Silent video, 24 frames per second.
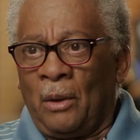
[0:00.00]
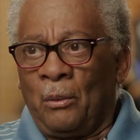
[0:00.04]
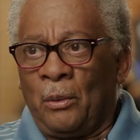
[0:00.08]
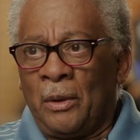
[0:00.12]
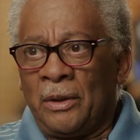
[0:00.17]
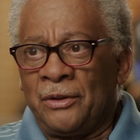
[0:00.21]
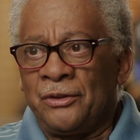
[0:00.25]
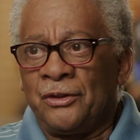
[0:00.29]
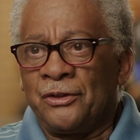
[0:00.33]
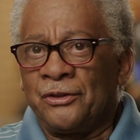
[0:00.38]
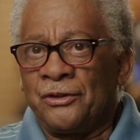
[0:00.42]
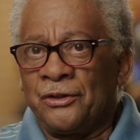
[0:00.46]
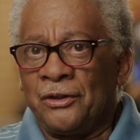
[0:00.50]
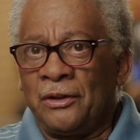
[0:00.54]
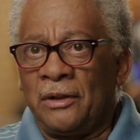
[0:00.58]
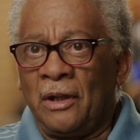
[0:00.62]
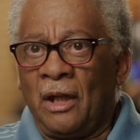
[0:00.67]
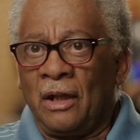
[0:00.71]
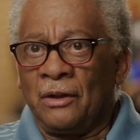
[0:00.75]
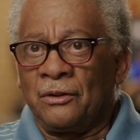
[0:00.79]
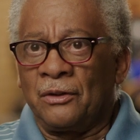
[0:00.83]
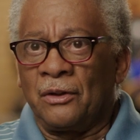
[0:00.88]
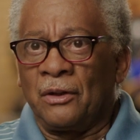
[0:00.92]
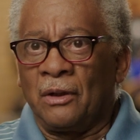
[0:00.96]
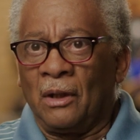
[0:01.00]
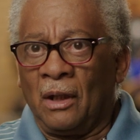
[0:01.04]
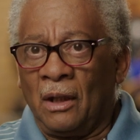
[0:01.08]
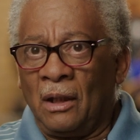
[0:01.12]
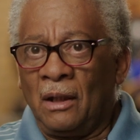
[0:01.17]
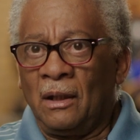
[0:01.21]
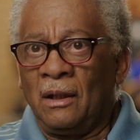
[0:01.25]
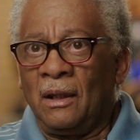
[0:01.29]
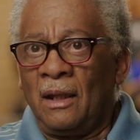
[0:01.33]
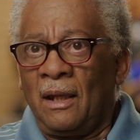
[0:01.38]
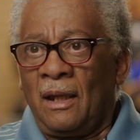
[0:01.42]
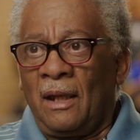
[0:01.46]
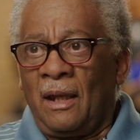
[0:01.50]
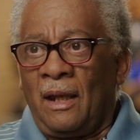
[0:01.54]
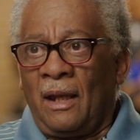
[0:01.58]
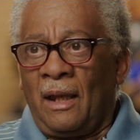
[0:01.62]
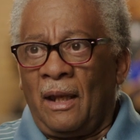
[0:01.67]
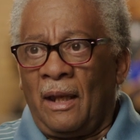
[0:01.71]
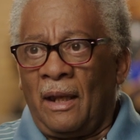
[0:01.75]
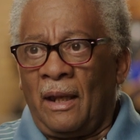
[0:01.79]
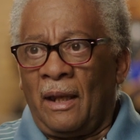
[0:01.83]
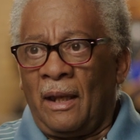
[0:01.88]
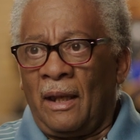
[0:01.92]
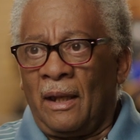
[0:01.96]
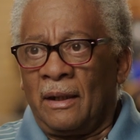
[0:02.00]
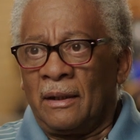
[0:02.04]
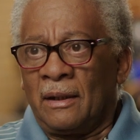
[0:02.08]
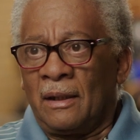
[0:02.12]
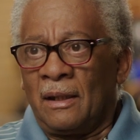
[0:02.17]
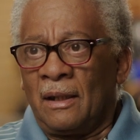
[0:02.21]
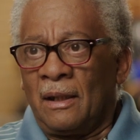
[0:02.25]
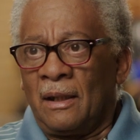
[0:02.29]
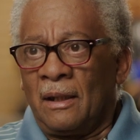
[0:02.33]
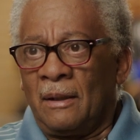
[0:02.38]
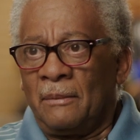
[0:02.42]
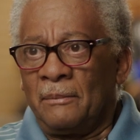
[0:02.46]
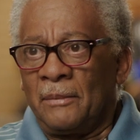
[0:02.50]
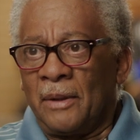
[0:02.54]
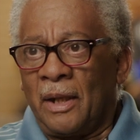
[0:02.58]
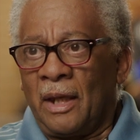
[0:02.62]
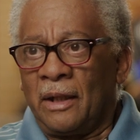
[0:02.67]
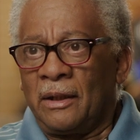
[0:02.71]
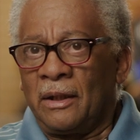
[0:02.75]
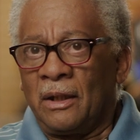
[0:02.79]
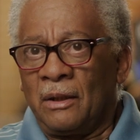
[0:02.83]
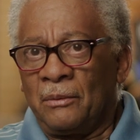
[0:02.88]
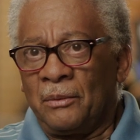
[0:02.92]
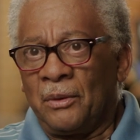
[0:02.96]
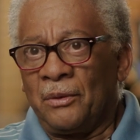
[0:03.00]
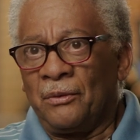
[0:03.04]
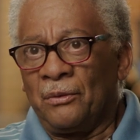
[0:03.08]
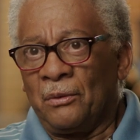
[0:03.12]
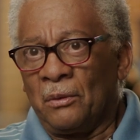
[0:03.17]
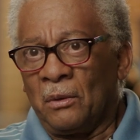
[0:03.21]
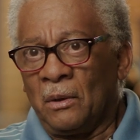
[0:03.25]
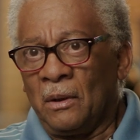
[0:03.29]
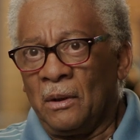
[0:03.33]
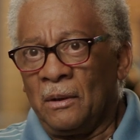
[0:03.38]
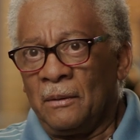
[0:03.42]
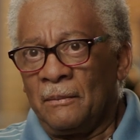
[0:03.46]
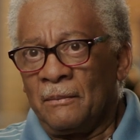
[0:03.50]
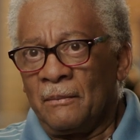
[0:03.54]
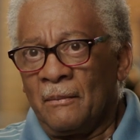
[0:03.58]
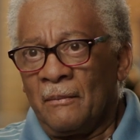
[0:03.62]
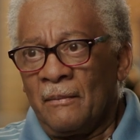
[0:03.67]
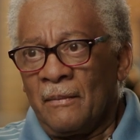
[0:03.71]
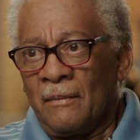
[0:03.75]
I went to see Dr. Young at Henry Ford.